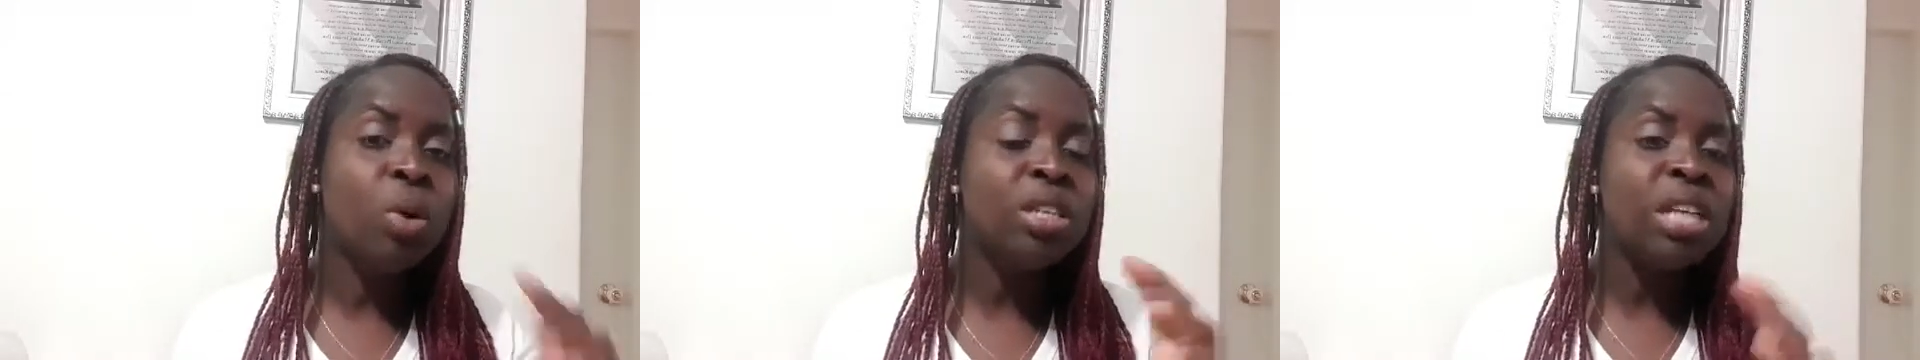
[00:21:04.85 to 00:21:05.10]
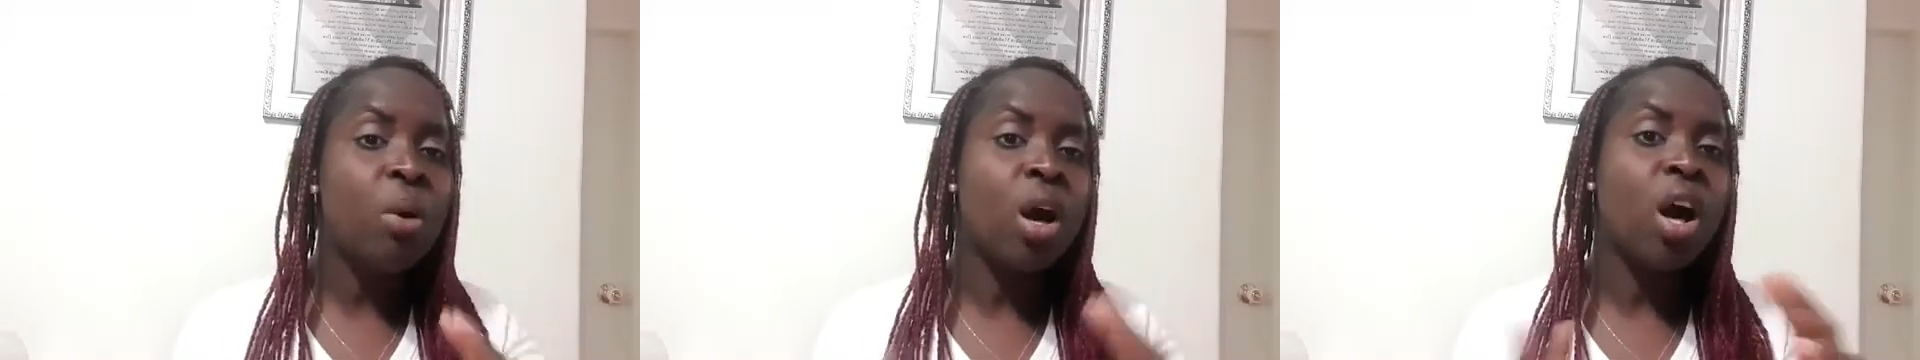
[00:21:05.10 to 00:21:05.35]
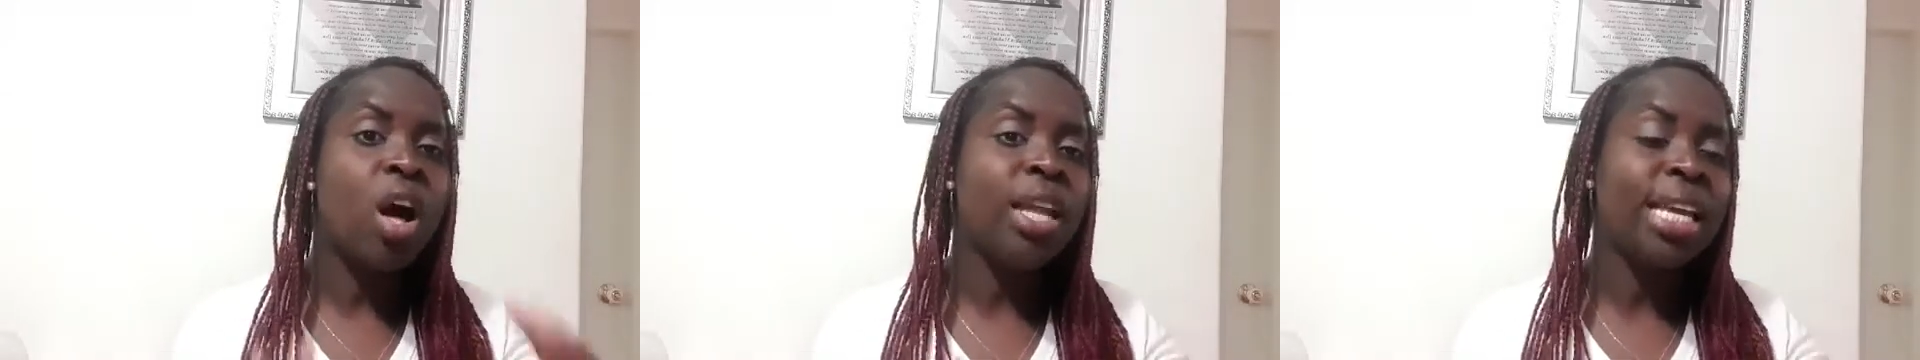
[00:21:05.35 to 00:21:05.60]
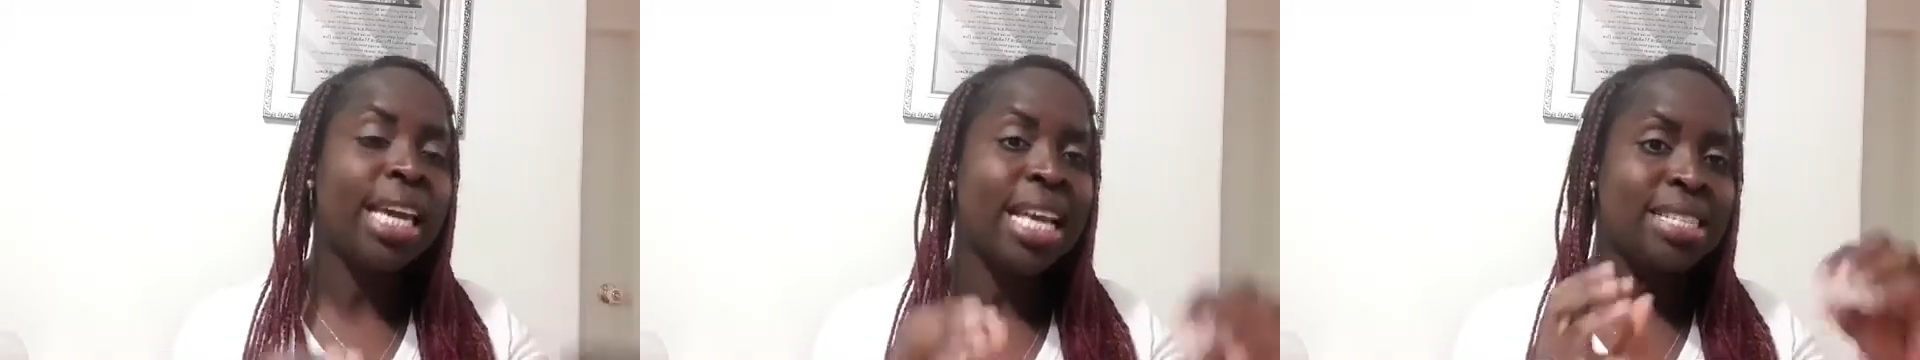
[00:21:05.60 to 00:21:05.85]
our
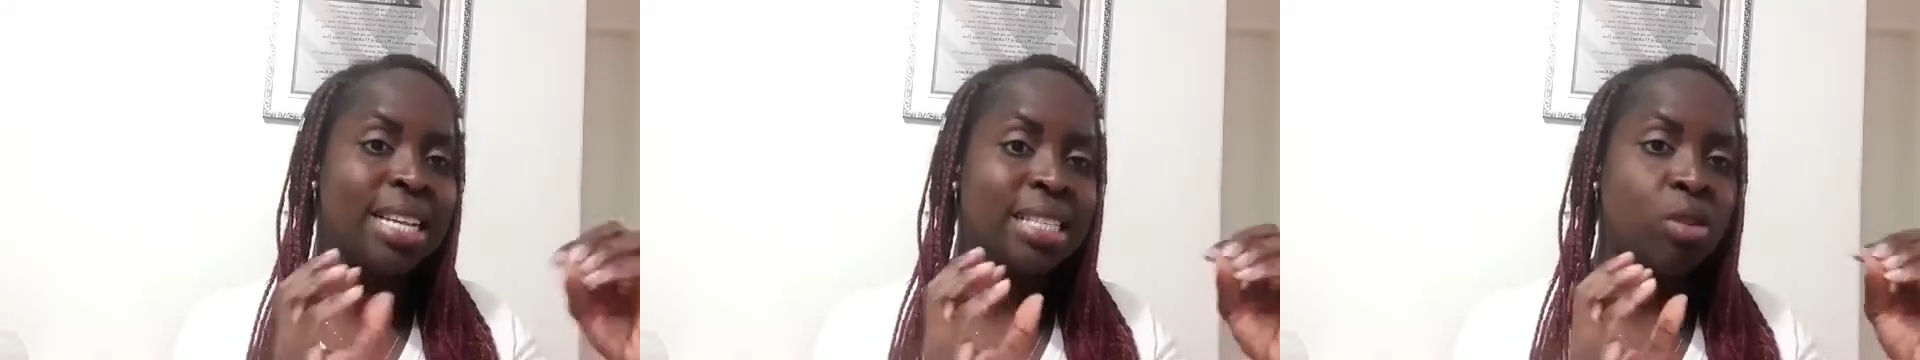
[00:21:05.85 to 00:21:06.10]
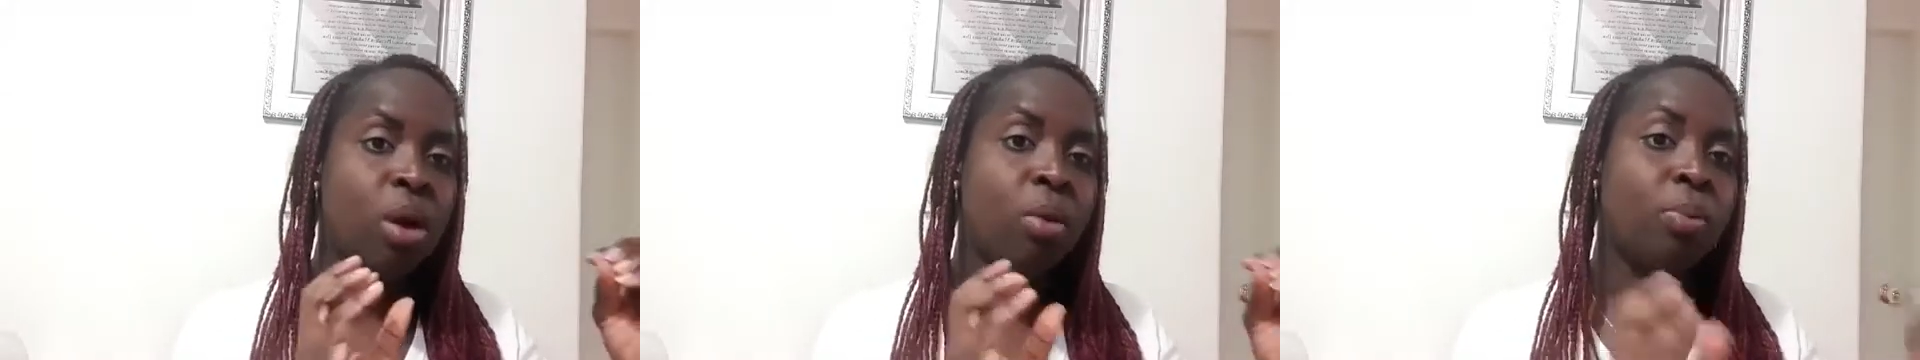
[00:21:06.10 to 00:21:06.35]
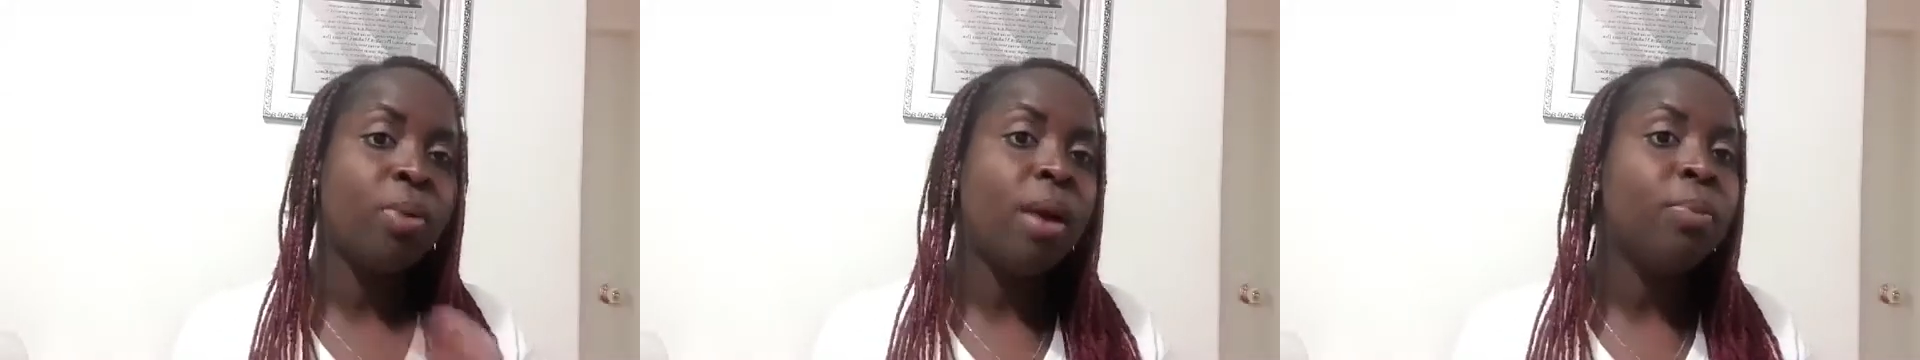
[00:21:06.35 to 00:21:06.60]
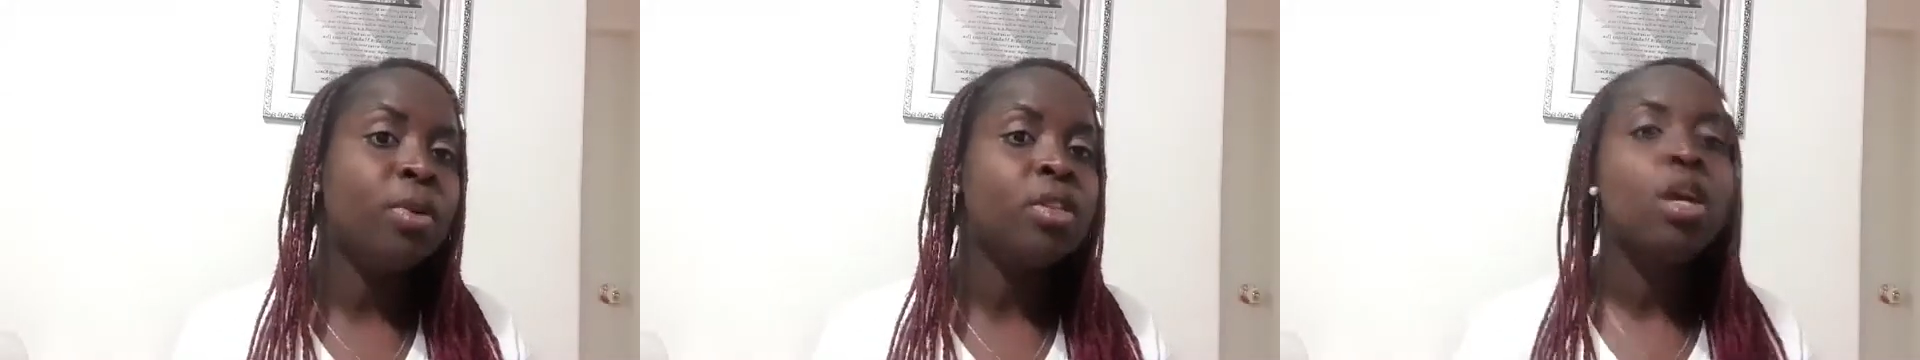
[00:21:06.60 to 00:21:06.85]
calling gets us to our
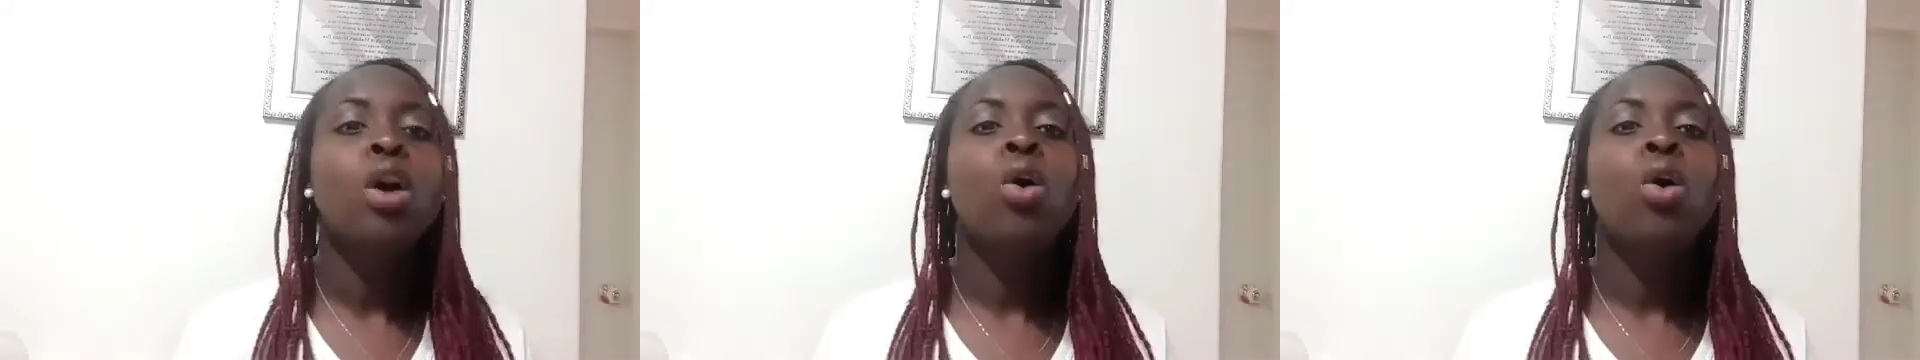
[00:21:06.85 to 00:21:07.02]
purpose,